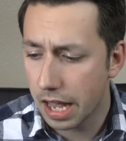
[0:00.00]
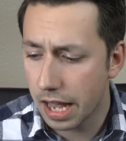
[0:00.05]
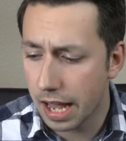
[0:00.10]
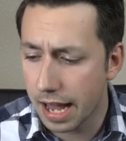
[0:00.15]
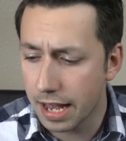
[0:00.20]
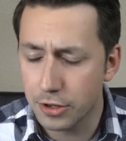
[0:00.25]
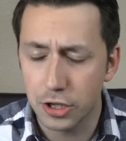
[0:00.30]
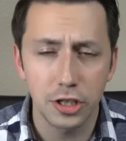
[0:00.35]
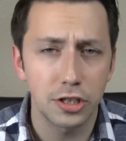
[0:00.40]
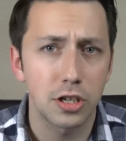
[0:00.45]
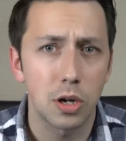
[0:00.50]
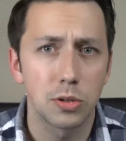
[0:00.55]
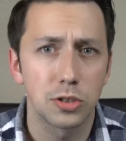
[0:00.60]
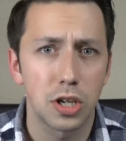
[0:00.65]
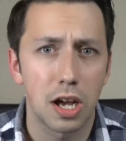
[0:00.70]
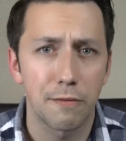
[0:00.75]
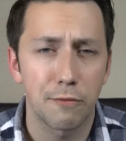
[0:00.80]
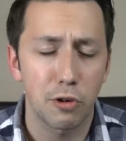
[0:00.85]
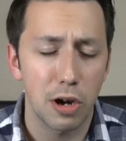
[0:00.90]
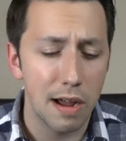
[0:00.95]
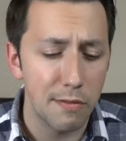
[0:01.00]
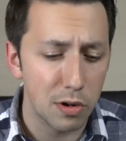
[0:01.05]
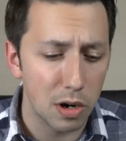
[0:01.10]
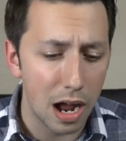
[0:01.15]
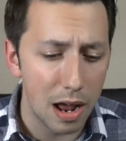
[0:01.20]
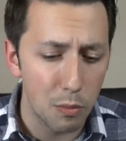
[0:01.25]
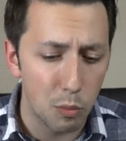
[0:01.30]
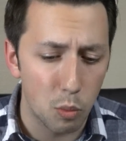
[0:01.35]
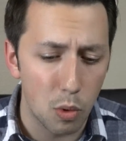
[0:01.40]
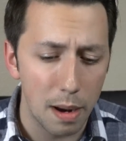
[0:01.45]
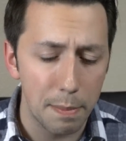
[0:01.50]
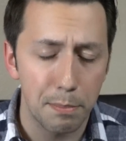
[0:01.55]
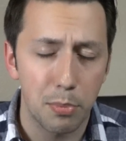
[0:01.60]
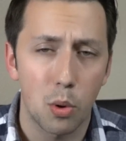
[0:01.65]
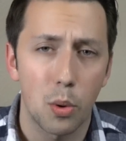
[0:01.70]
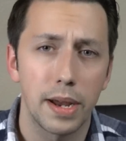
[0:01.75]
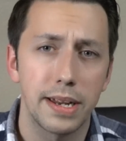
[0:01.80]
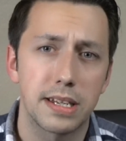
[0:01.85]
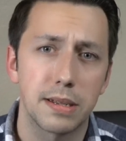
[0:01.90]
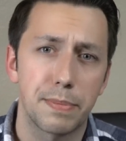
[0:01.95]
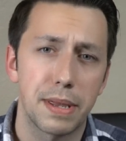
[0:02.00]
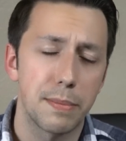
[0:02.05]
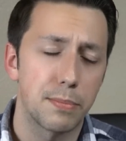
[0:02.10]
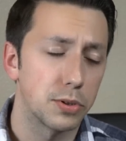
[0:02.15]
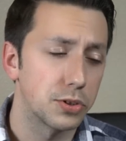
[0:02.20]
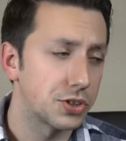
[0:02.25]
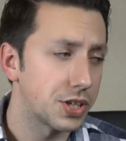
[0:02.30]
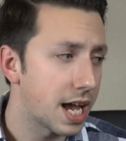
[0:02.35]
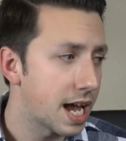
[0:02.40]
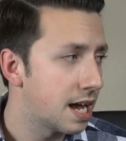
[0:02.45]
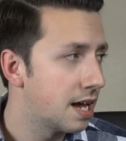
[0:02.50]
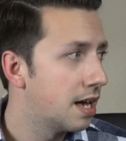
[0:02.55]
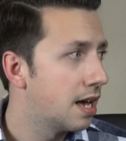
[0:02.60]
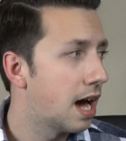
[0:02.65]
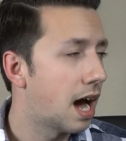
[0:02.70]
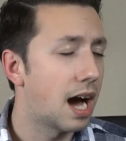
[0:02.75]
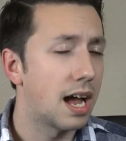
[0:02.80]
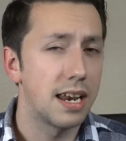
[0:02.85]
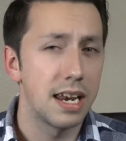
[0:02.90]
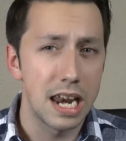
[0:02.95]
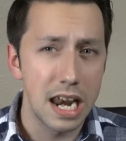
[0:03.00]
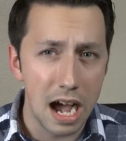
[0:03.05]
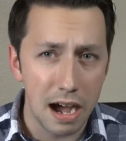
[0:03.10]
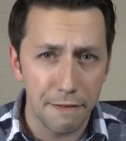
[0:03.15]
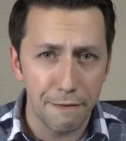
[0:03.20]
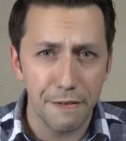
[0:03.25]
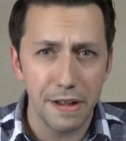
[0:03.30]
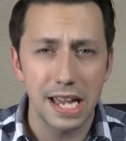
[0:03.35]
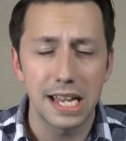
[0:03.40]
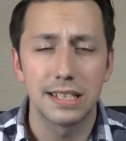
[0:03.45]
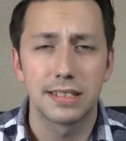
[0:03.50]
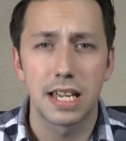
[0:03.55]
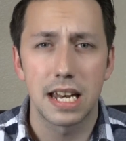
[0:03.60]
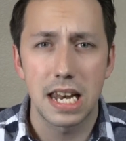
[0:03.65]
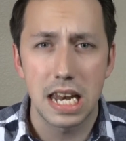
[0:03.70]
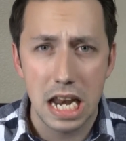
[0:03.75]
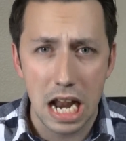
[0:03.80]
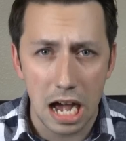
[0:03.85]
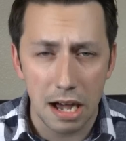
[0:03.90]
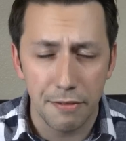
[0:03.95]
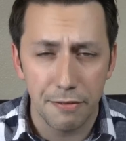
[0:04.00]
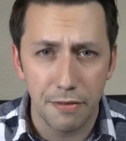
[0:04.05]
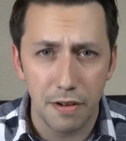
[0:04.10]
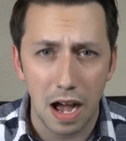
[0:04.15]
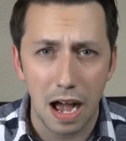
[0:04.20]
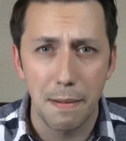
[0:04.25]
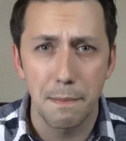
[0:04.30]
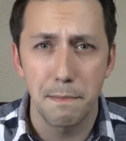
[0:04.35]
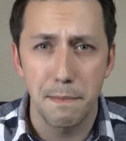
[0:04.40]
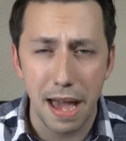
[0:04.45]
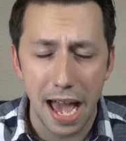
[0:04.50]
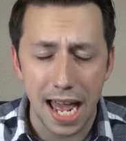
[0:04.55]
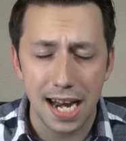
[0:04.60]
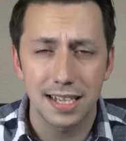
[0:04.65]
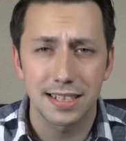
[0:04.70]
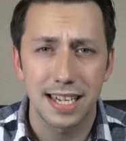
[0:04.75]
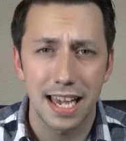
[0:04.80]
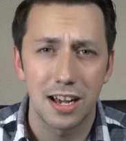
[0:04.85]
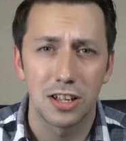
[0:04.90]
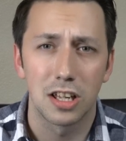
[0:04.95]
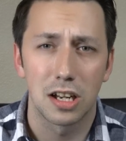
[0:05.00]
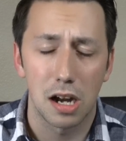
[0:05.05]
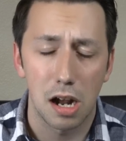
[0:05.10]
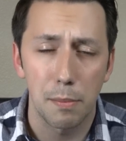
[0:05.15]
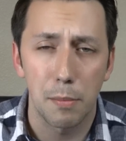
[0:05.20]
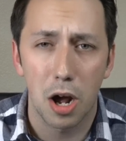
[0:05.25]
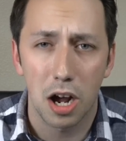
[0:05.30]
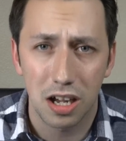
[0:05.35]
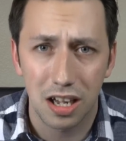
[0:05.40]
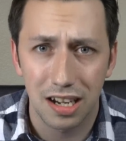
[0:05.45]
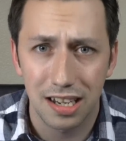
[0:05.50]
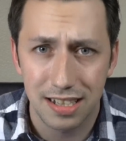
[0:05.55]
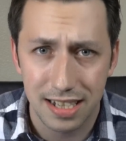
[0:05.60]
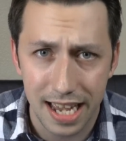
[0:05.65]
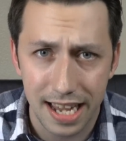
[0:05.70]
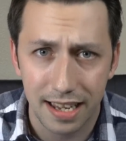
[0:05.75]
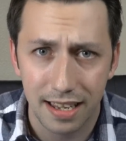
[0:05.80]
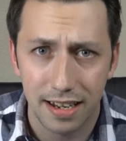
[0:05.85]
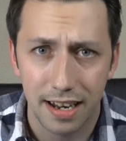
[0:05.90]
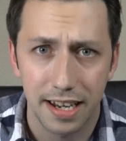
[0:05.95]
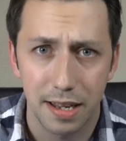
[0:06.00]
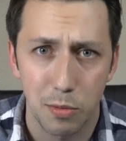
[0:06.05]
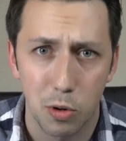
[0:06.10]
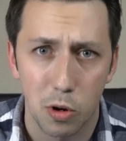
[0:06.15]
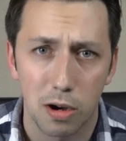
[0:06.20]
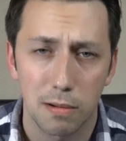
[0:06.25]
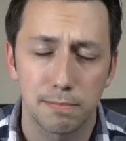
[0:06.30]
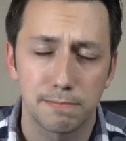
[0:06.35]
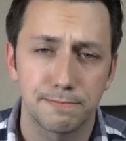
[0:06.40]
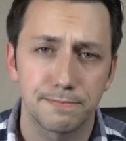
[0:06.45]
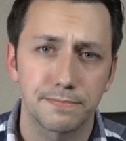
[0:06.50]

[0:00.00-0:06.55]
It just goes on forever. At what point do people say, enough is enough, I'm mad as hell and I'm not going to take it anymore?